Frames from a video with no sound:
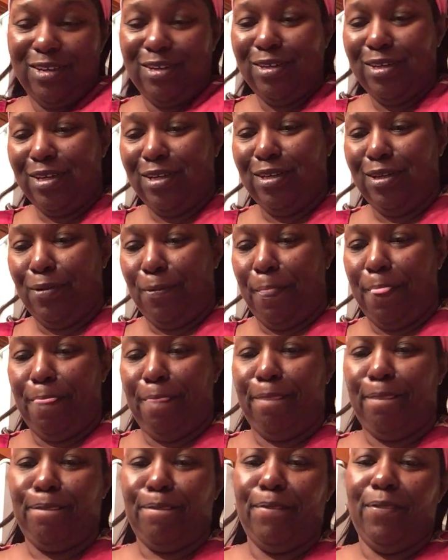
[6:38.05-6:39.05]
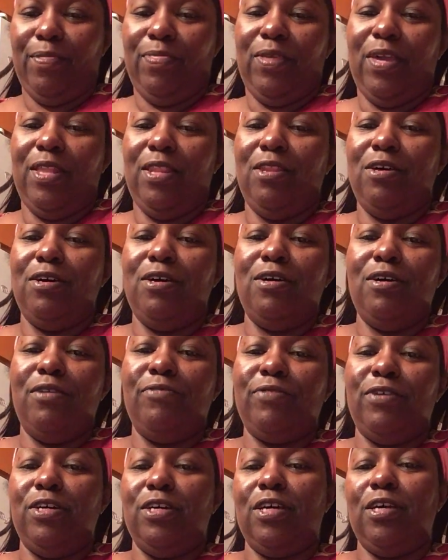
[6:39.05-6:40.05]
cooking. They
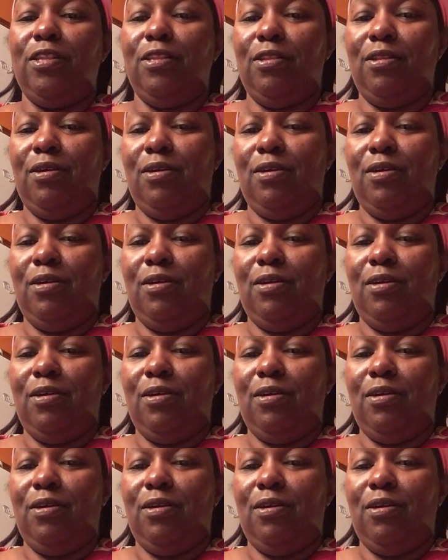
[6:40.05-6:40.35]
love cooking.